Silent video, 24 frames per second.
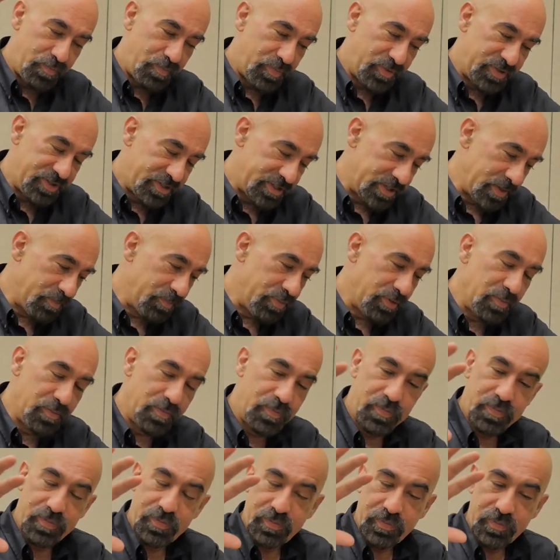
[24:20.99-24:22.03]

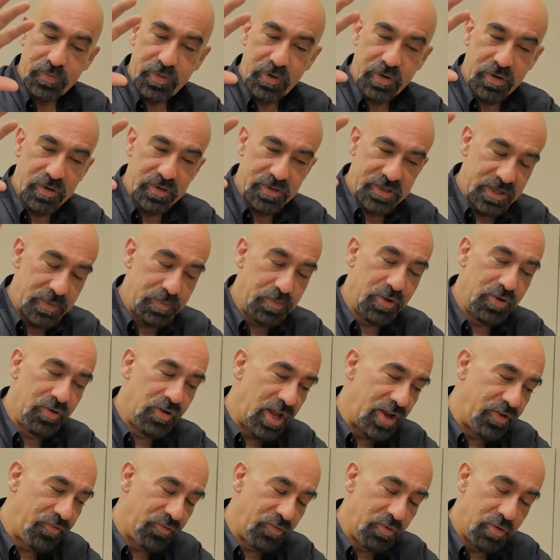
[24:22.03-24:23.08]
simpler
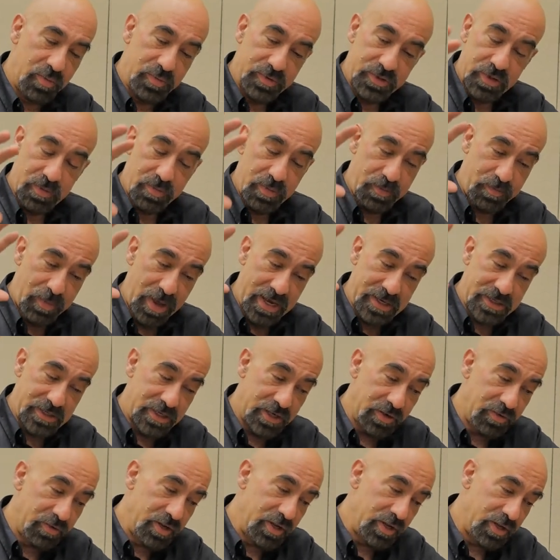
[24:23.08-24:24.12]
life forms are
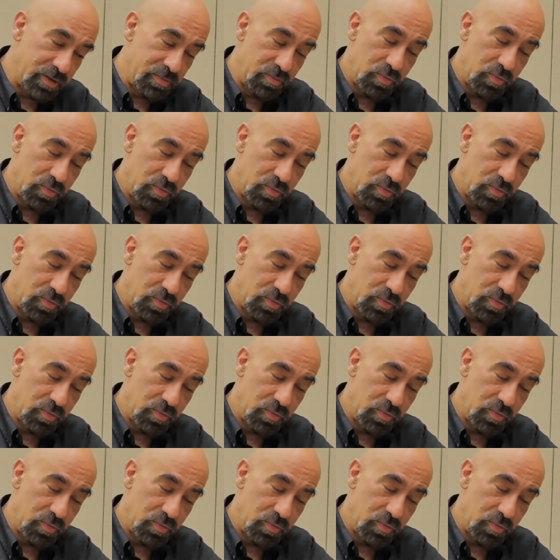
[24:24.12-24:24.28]
bacteria,